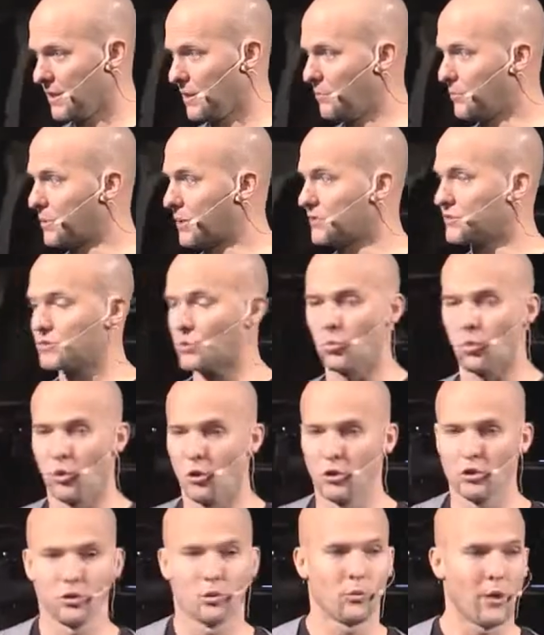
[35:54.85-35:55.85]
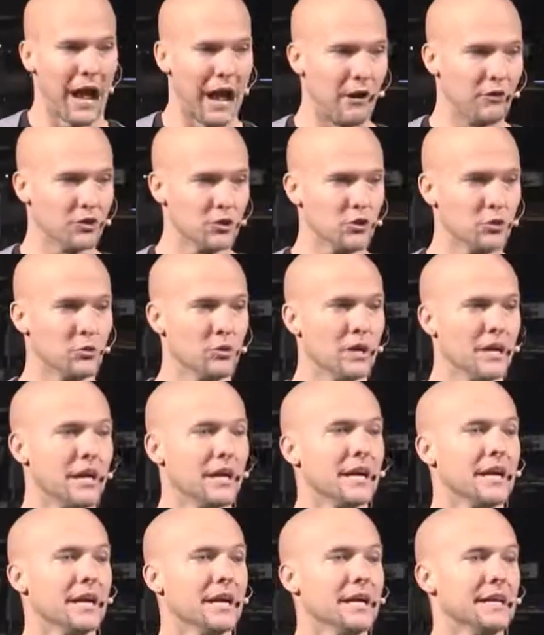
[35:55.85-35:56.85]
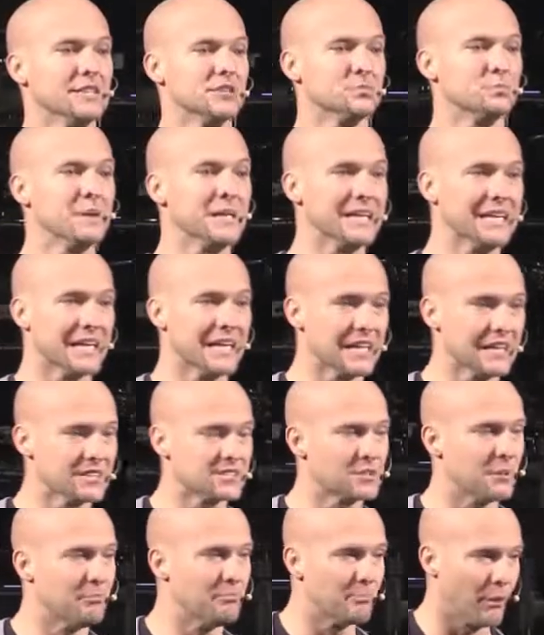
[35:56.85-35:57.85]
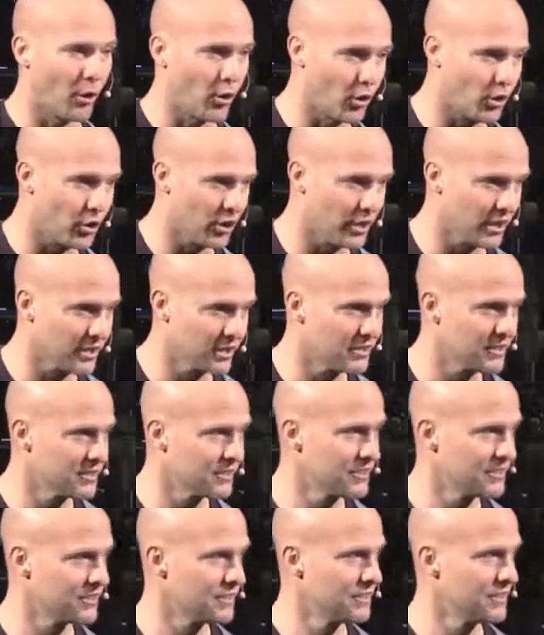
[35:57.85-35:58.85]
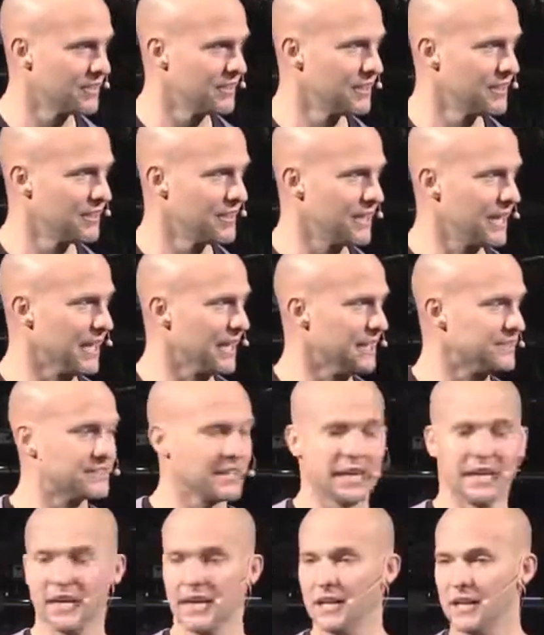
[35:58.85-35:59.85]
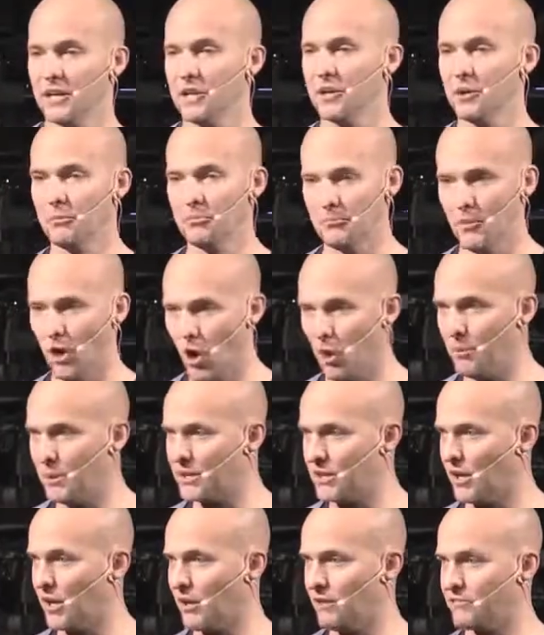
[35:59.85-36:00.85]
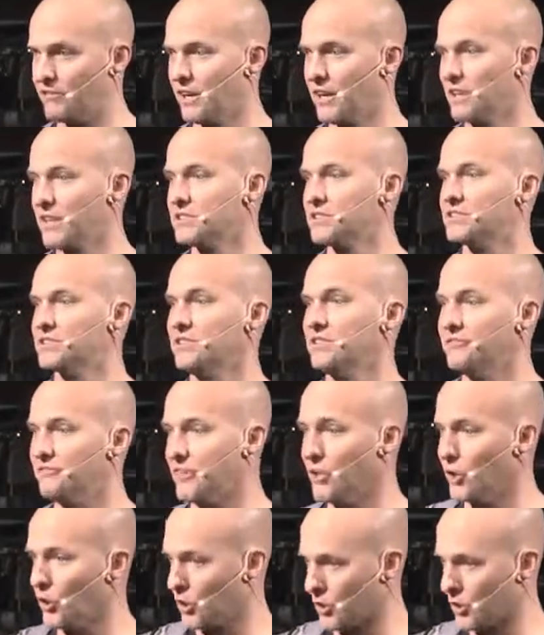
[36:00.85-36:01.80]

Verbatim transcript: because the world around you is beginning to burn. It is in the moment of severe